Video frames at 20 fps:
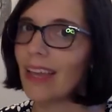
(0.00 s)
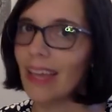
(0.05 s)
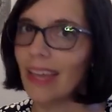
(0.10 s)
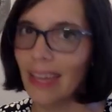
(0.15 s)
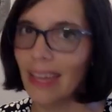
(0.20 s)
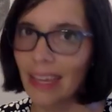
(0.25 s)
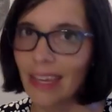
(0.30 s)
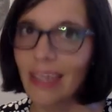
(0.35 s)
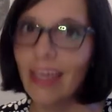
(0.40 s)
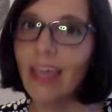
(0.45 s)

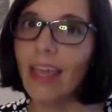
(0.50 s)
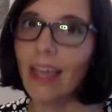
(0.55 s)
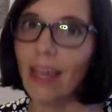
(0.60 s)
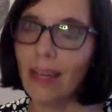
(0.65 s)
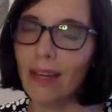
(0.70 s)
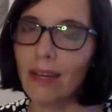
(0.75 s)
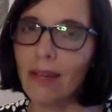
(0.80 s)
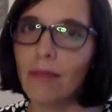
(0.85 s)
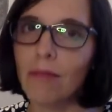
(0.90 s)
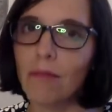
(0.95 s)
It
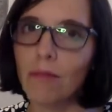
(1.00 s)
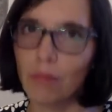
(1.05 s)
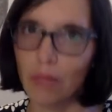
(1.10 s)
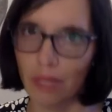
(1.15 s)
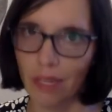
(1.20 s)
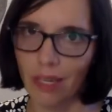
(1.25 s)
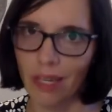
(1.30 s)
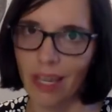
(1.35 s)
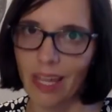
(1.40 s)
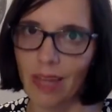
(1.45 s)
can
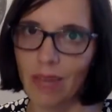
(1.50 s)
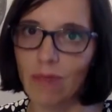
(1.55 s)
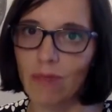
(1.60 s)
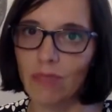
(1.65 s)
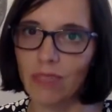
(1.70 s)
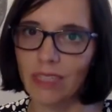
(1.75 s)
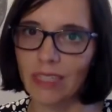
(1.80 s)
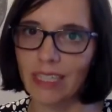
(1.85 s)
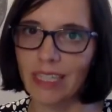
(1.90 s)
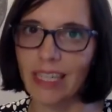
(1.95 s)
be, it
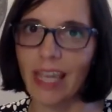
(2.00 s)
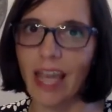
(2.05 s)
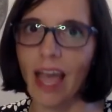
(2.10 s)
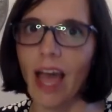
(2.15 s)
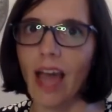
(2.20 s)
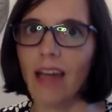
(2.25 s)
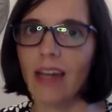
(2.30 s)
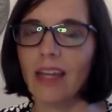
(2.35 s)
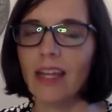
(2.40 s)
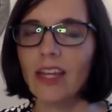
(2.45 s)
really can.